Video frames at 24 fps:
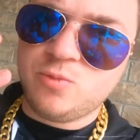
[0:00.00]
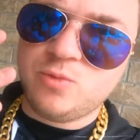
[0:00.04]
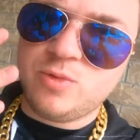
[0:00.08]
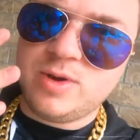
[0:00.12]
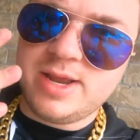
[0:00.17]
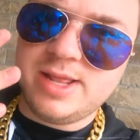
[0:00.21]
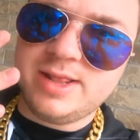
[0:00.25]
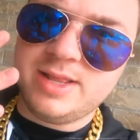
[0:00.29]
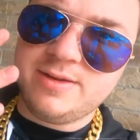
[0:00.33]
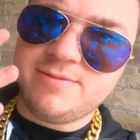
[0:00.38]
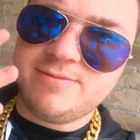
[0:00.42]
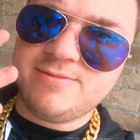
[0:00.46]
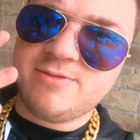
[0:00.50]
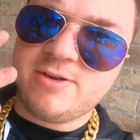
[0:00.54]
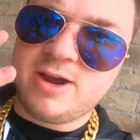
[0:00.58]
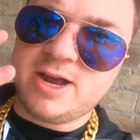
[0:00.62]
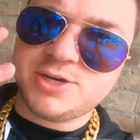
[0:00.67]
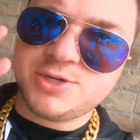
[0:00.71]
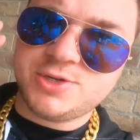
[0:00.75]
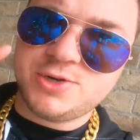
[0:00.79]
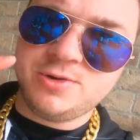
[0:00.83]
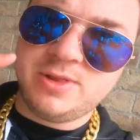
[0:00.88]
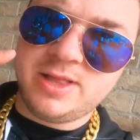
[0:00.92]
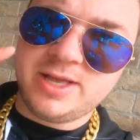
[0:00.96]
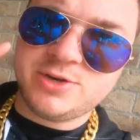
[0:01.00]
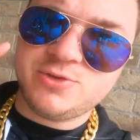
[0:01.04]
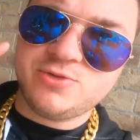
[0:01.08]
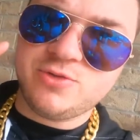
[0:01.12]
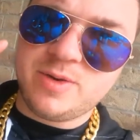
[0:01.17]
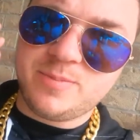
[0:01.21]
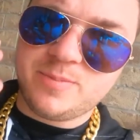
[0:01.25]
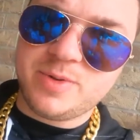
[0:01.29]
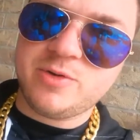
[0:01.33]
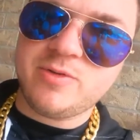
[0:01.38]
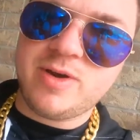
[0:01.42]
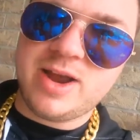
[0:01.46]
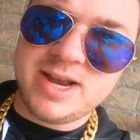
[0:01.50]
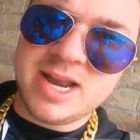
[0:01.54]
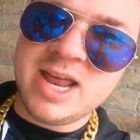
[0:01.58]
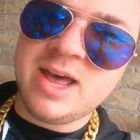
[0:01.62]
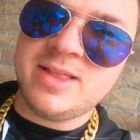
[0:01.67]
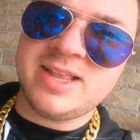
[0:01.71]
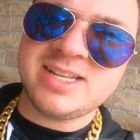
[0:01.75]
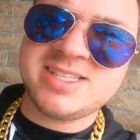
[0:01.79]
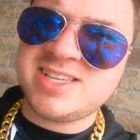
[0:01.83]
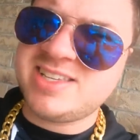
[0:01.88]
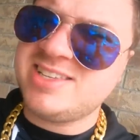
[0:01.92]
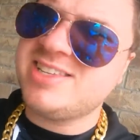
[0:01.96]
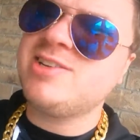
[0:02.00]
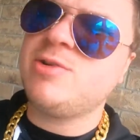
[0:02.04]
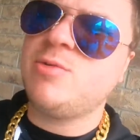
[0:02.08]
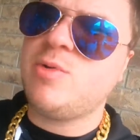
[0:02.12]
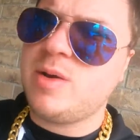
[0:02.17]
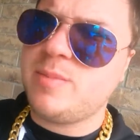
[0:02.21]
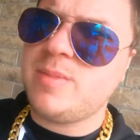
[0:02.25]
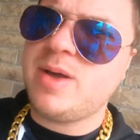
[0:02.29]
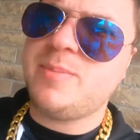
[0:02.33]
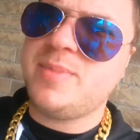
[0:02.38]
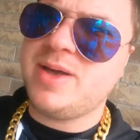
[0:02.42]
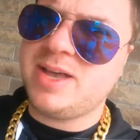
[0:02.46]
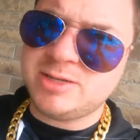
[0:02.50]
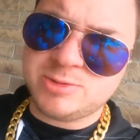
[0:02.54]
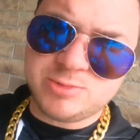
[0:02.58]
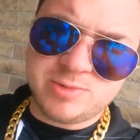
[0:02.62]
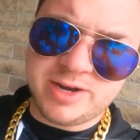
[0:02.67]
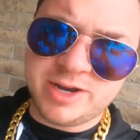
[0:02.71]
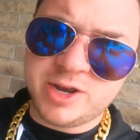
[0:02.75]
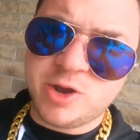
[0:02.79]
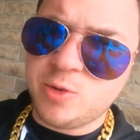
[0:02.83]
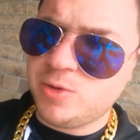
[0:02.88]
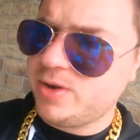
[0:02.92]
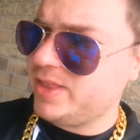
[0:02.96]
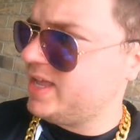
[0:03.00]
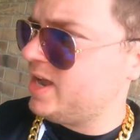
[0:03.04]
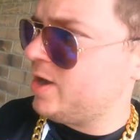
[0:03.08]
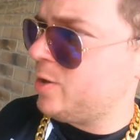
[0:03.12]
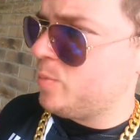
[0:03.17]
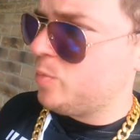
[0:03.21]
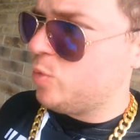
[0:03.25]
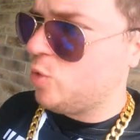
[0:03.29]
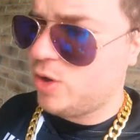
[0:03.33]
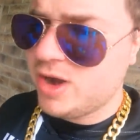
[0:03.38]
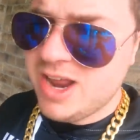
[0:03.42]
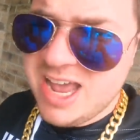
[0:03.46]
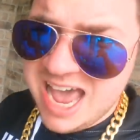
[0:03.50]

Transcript: really fresh. You're like dripping right now. That's because I wear my best when I go to the airport.